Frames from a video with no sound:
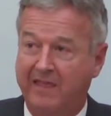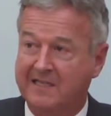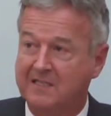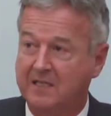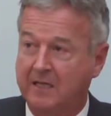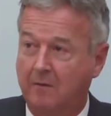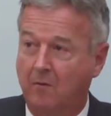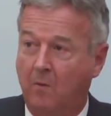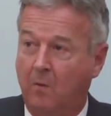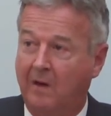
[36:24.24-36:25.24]
this
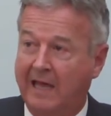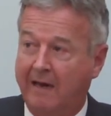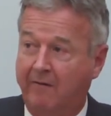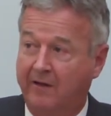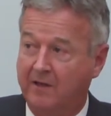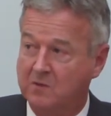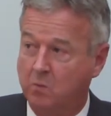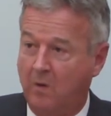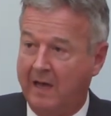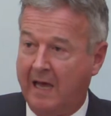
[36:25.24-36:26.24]
in all areas
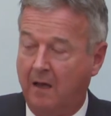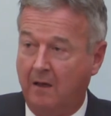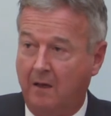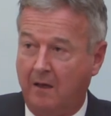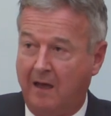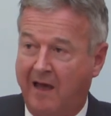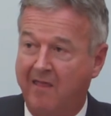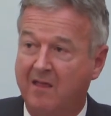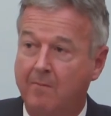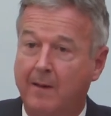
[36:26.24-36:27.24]
where
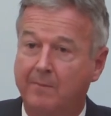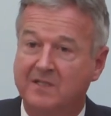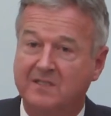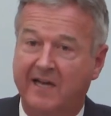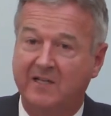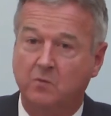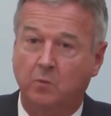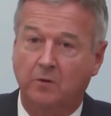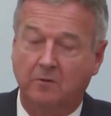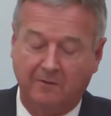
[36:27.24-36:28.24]
other member states
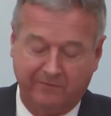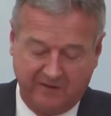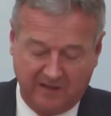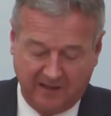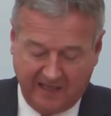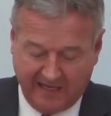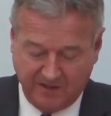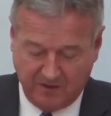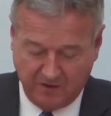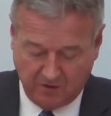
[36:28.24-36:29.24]
would refer
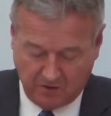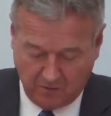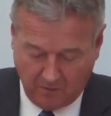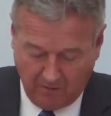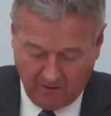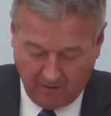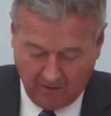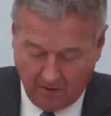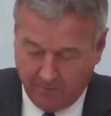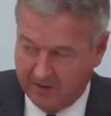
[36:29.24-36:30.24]
cases to the
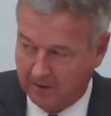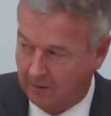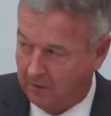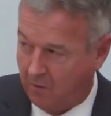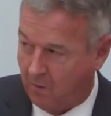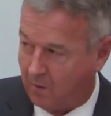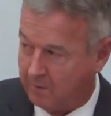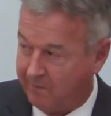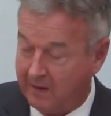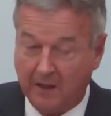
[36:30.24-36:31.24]
European Court.
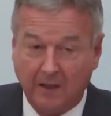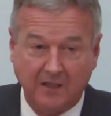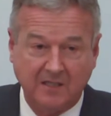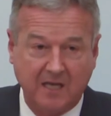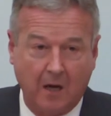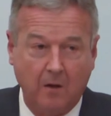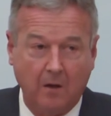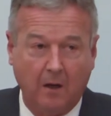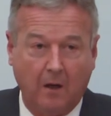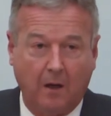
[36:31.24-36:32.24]

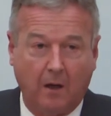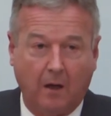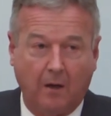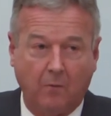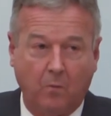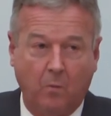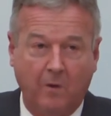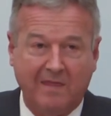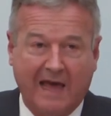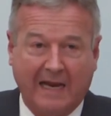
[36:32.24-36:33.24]
So,
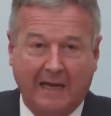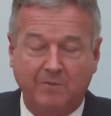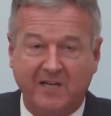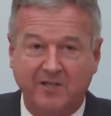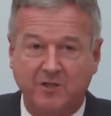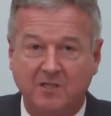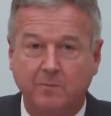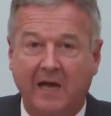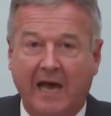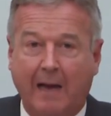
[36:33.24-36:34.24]
with adaptations
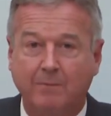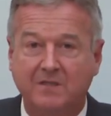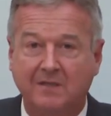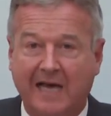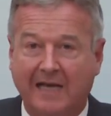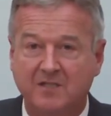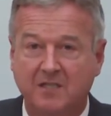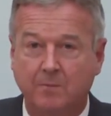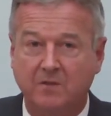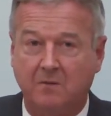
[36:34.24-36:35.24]
perhaps, that
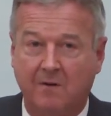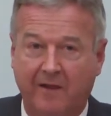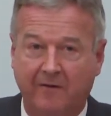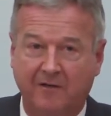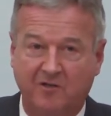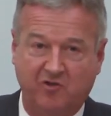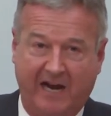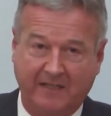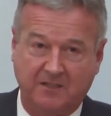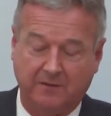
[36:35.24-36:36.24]
seems a rather
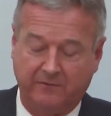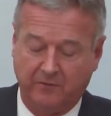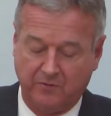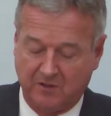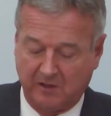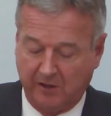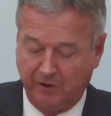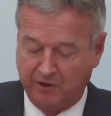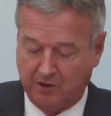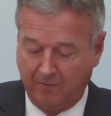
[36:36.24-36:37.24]
attractive
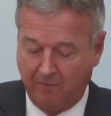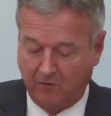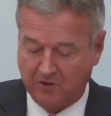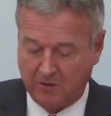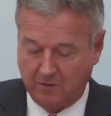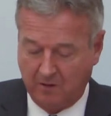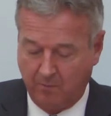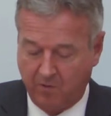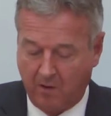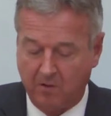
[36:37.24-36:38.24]
solution to the
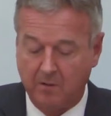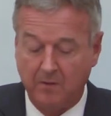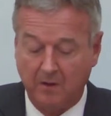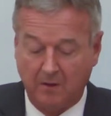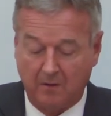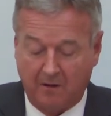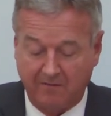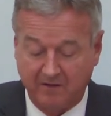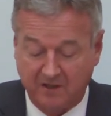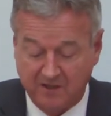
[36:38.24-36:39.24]
problem
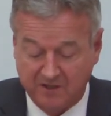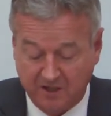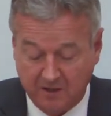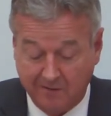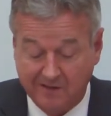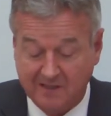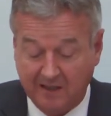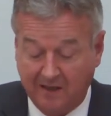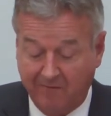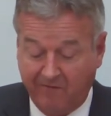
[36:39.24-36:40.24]
of the continuance
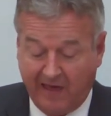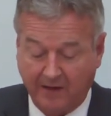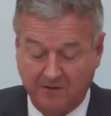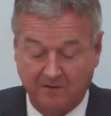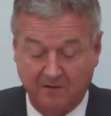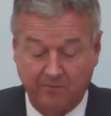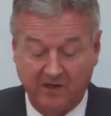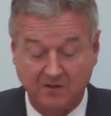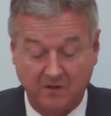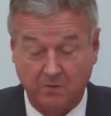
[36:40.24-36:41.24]
in effect of the
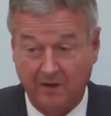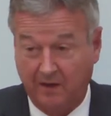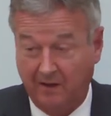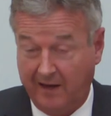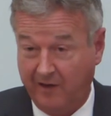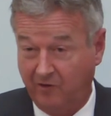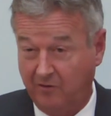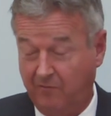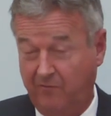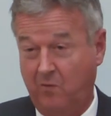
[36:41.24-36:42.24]
Brussels
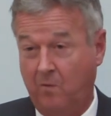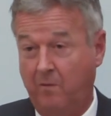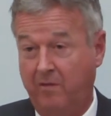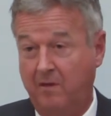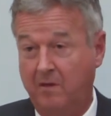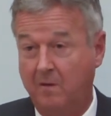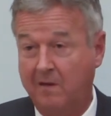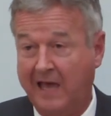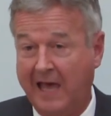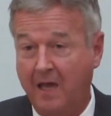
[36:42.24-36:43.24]
regulation for the
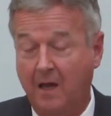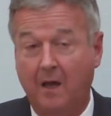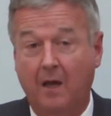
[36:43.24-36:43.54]
UK.